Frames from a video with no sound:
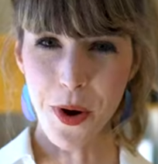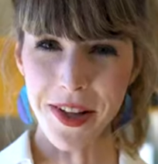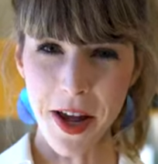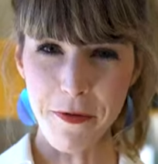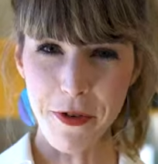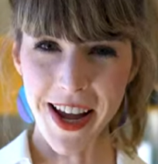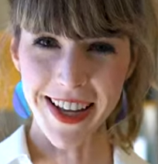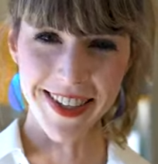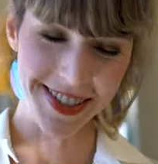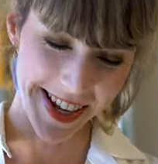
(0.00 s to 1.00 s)
What's up,
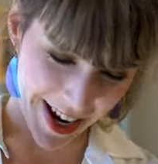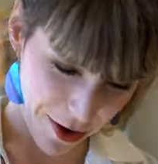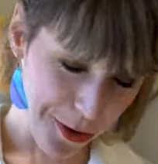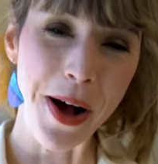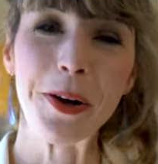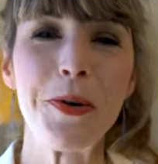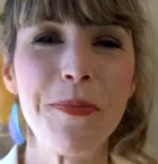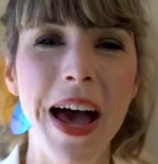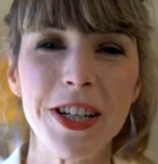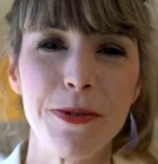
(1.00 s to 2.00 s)
friends, and welcome
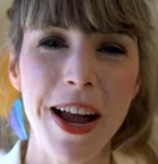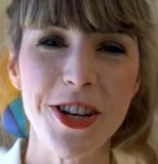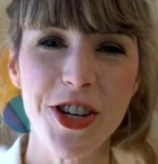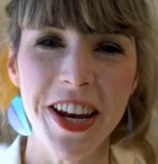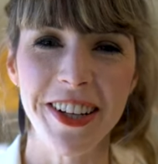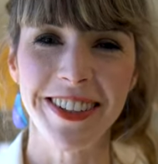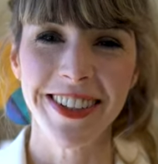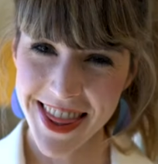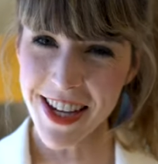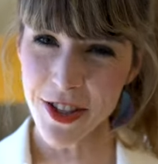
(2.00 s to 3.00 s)
back to my channel.
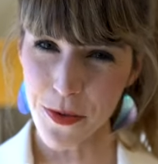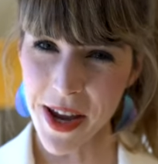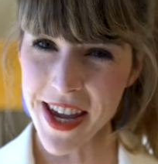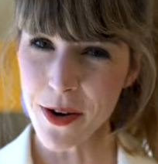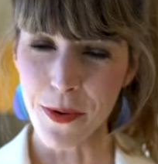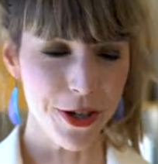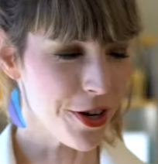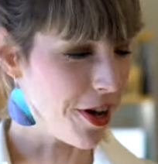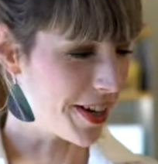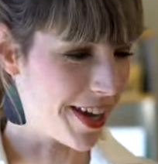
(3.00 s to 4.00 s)
This week, we're
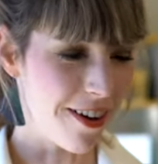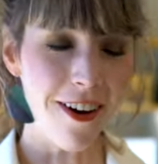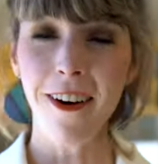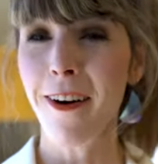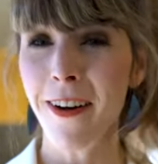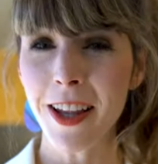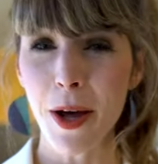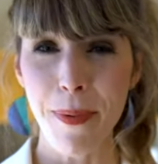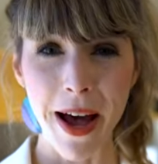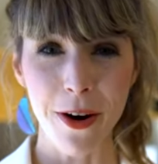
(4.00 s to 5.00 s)
talking all
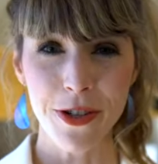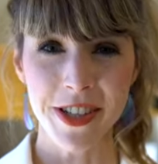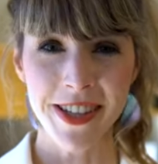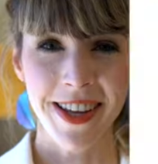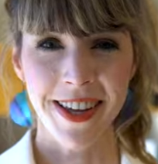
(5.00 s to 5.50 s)
about